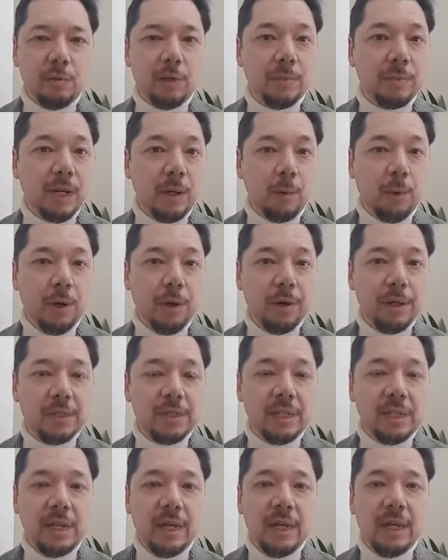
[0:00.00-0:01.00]
What Am I Wearing
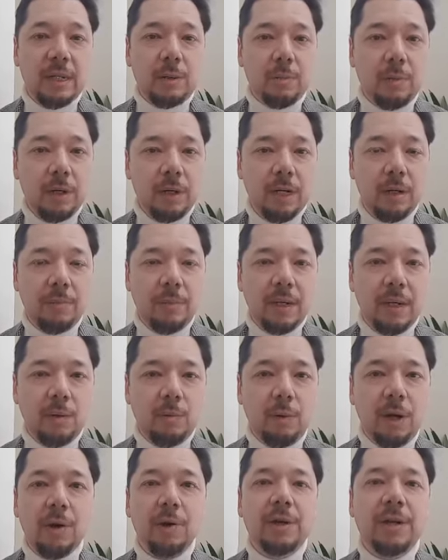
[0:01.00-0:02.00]
Today and Why Am I
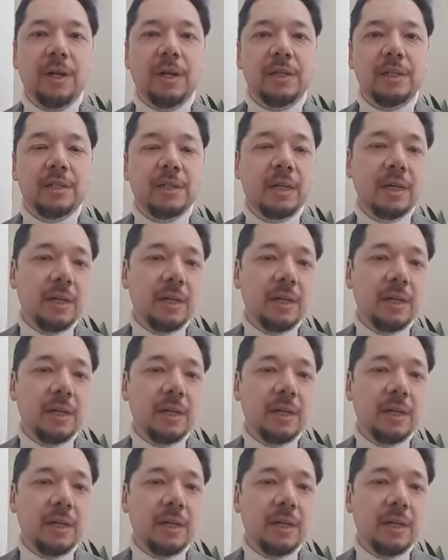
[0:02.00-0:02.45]
Wearing It?